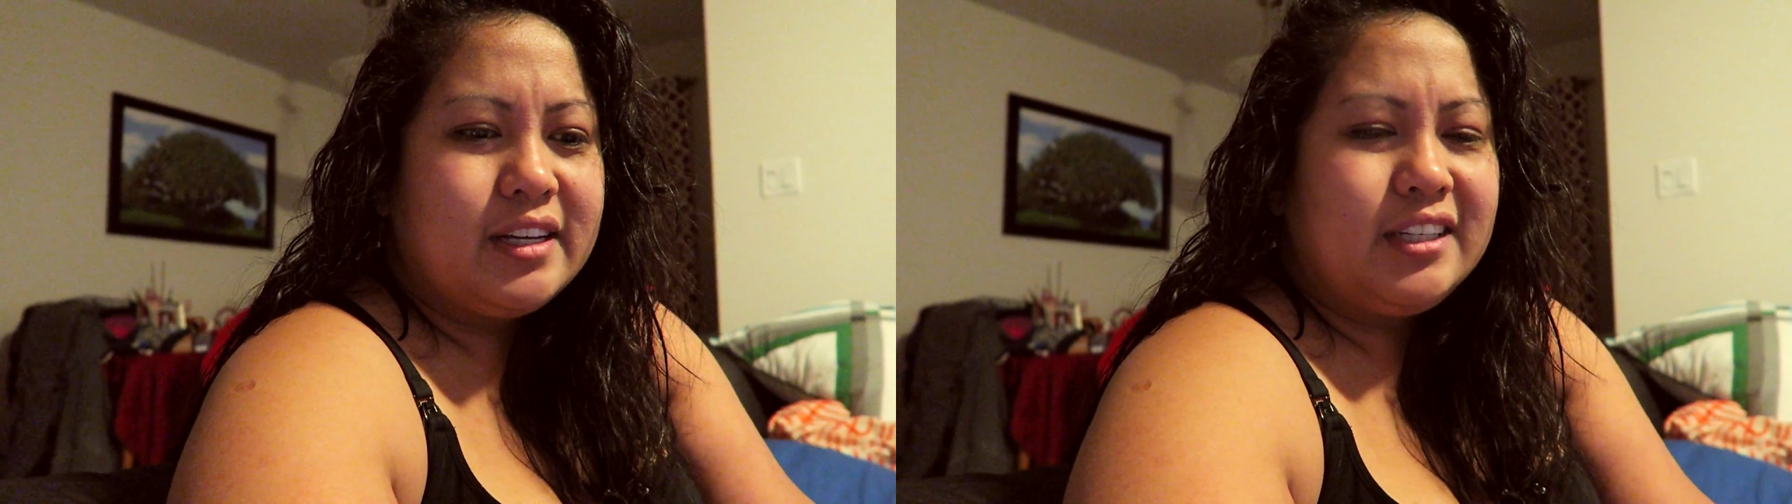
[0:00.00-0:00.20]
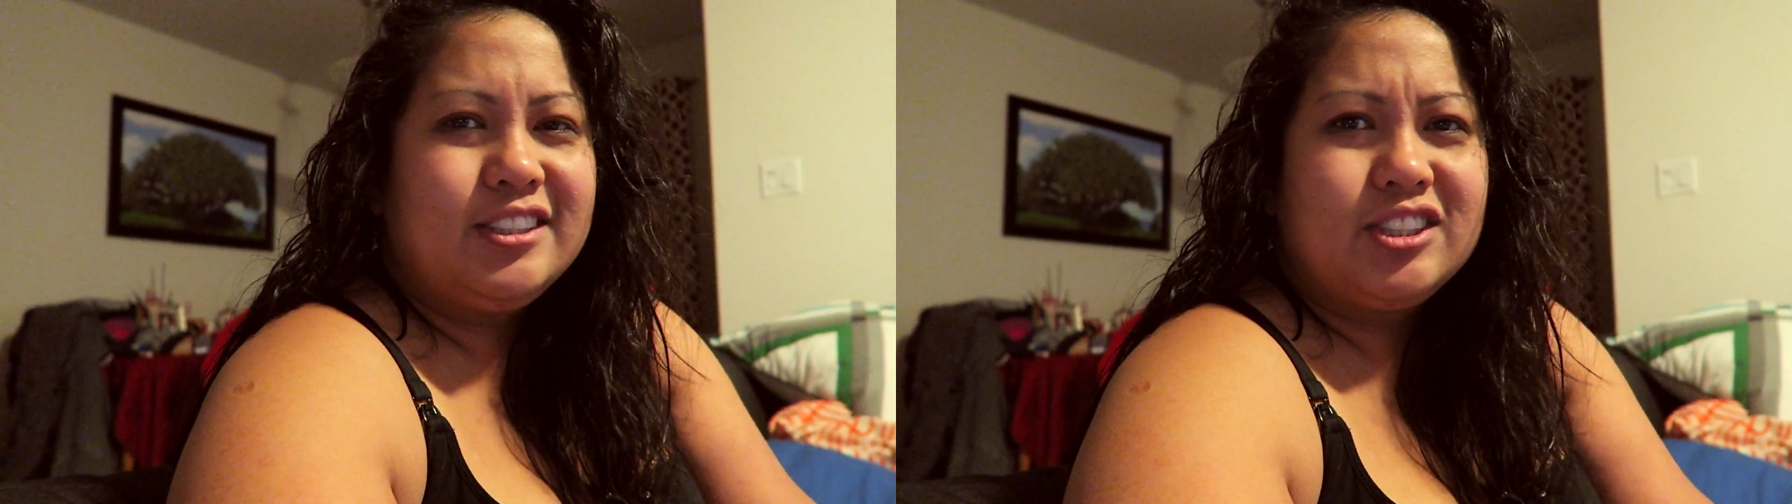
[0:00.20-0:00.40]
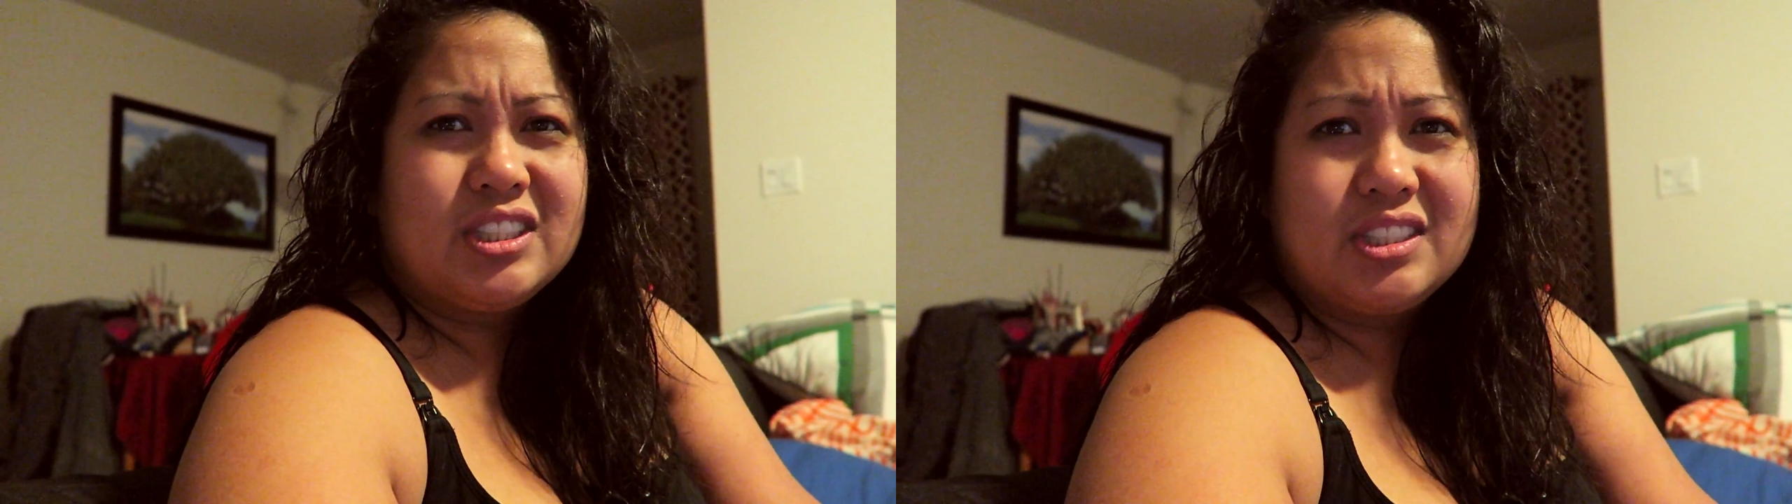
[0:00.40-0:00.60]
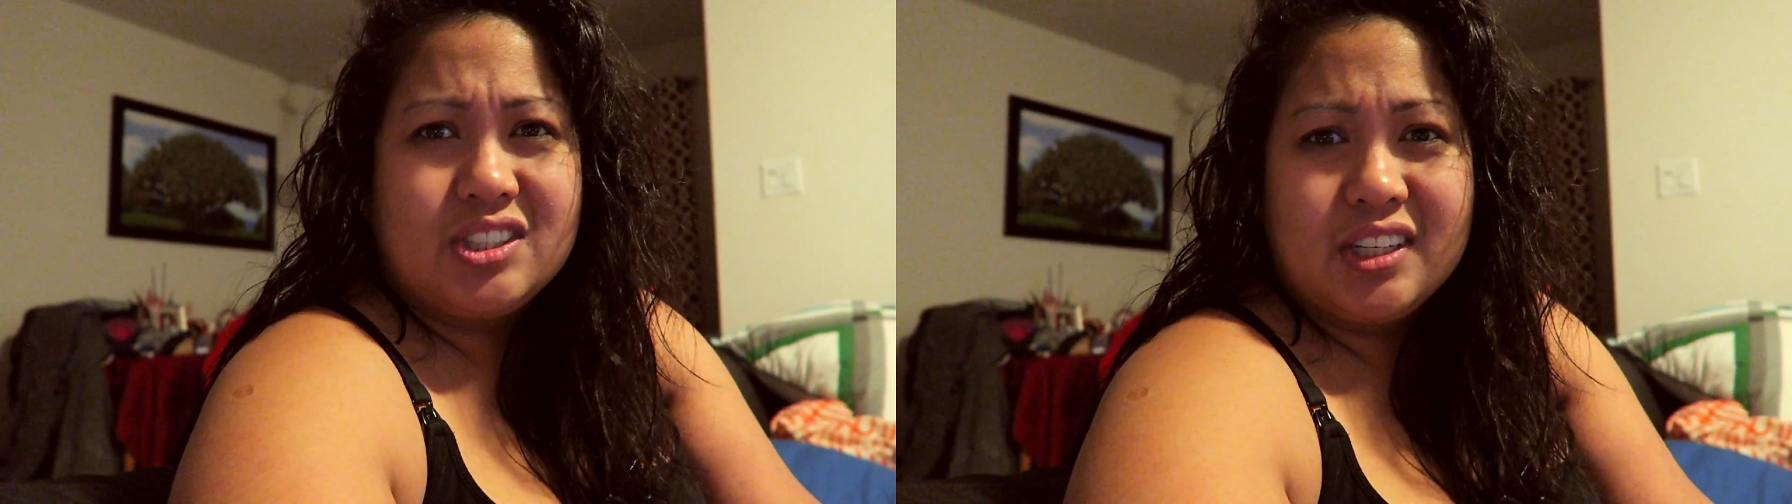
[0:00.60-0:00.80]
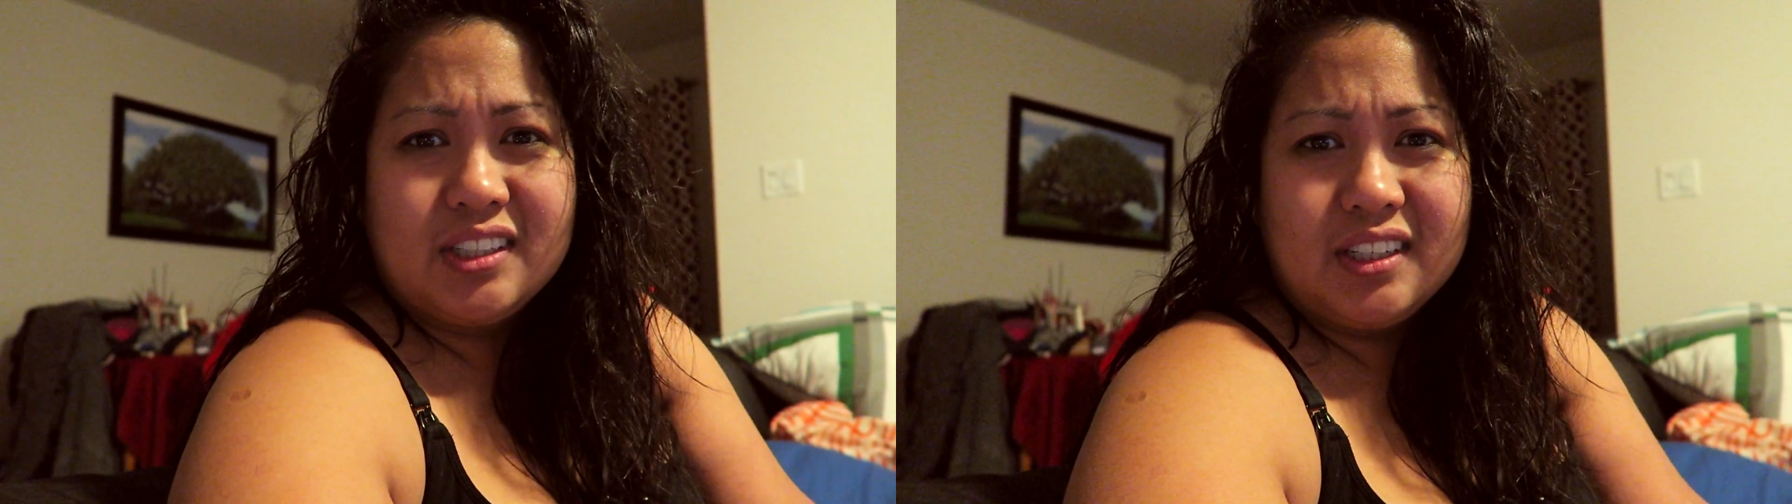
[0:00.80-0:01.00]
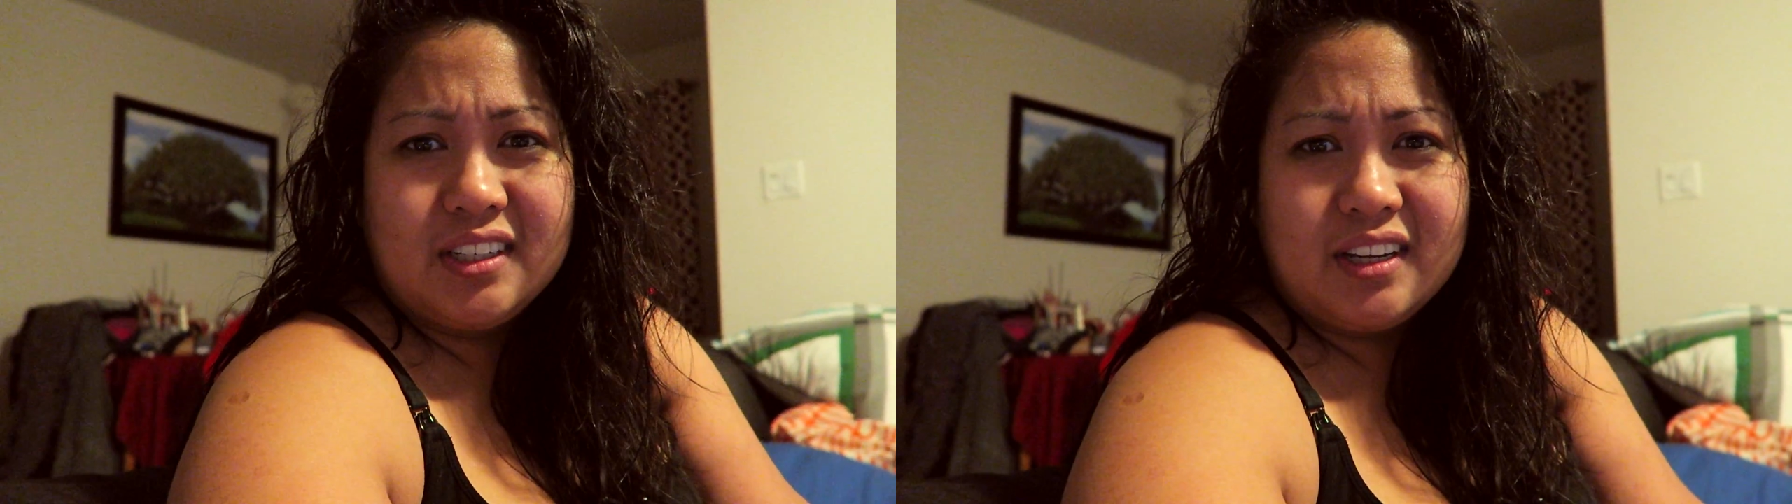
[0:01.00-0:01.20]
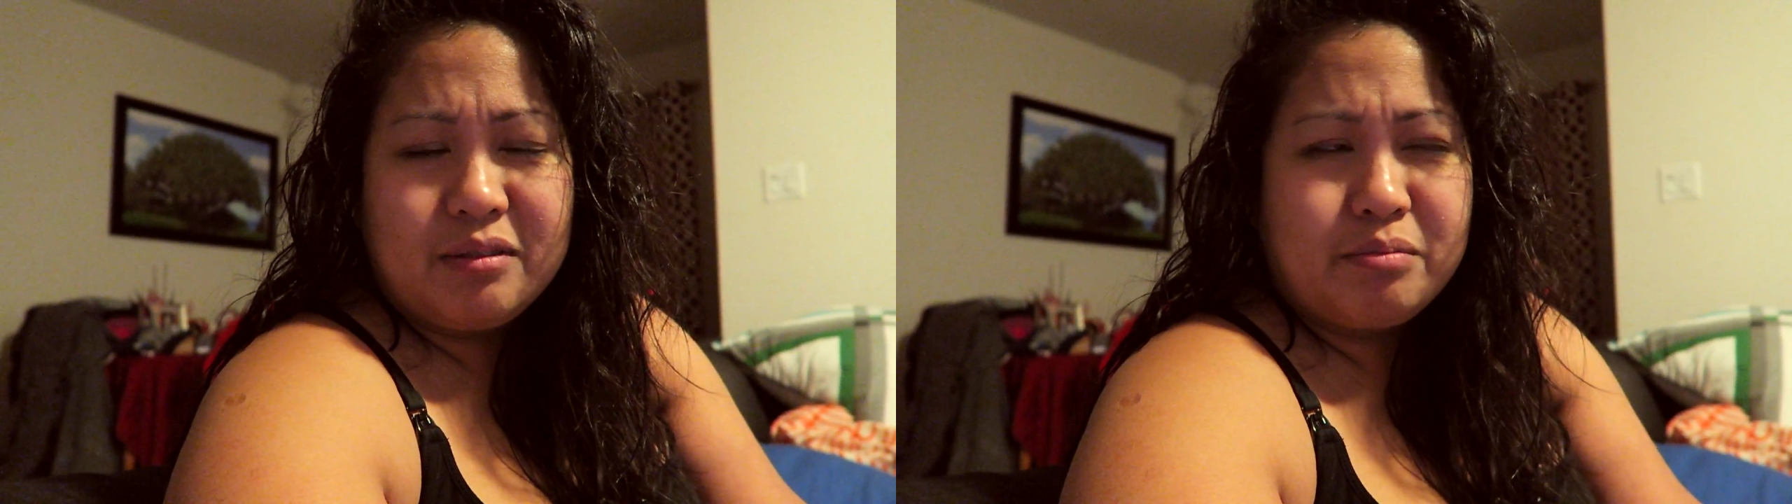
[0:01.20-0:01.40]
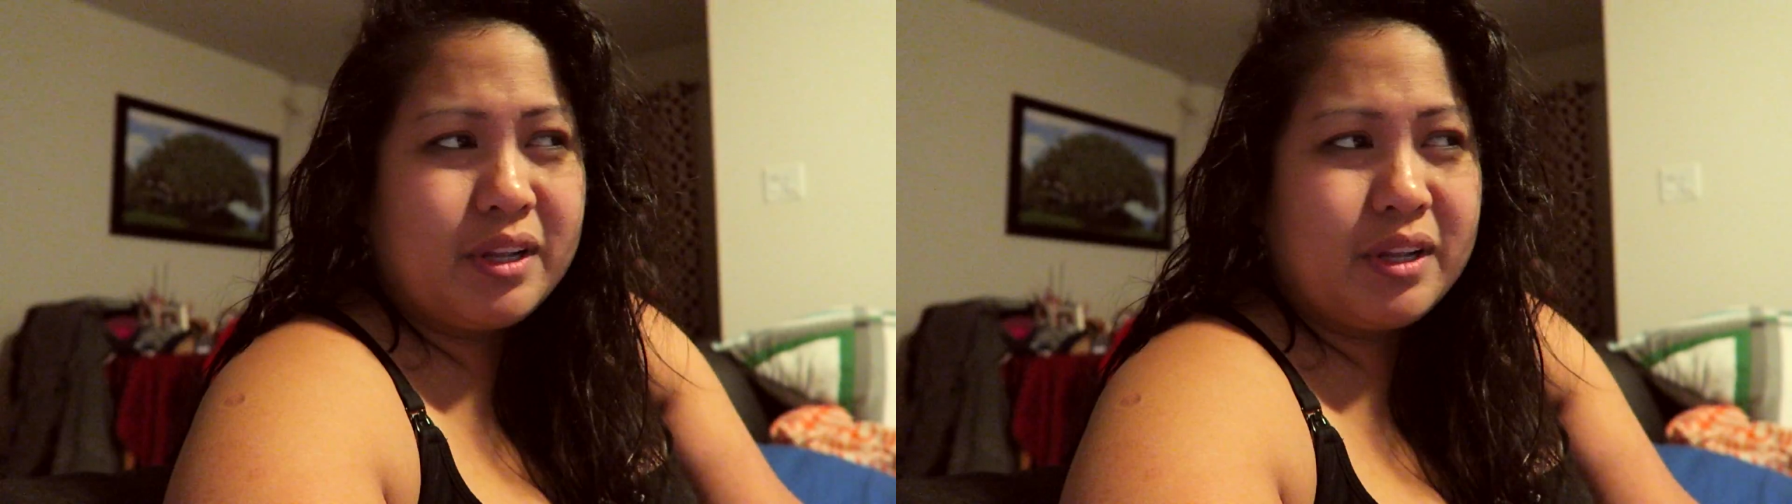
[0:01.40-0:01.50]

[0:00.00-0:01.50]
he's just chilling and